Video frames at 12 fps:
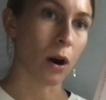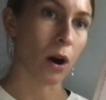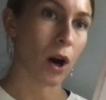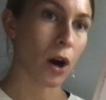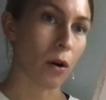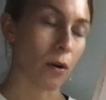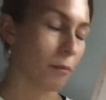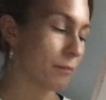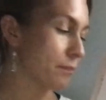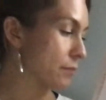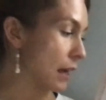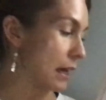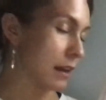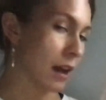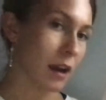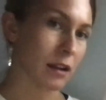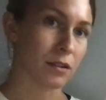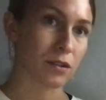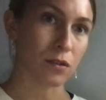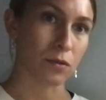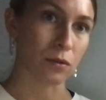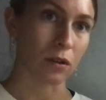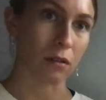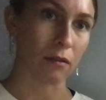home and not in
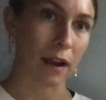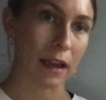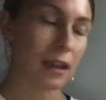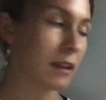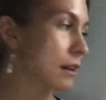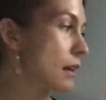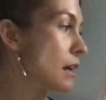school, right?